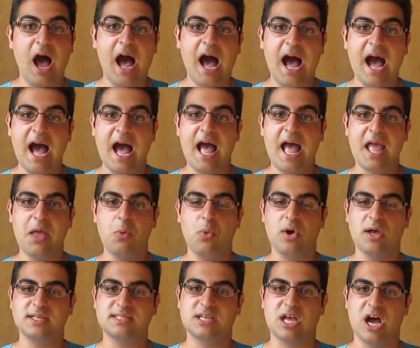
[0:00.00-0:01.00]
I
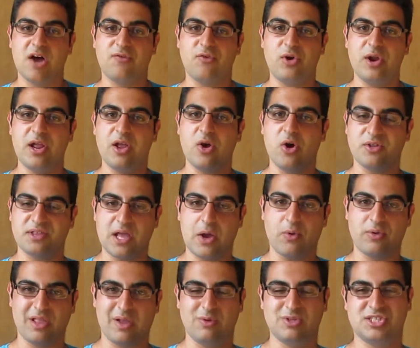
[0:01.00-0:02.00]
was covering
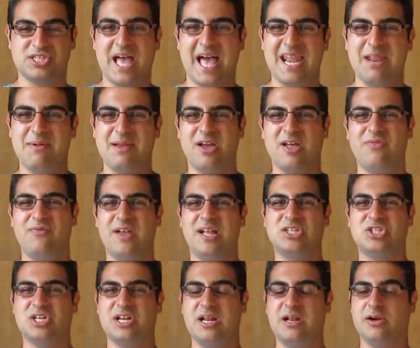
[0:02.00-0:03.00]
Otakuthon, which is an anime convention,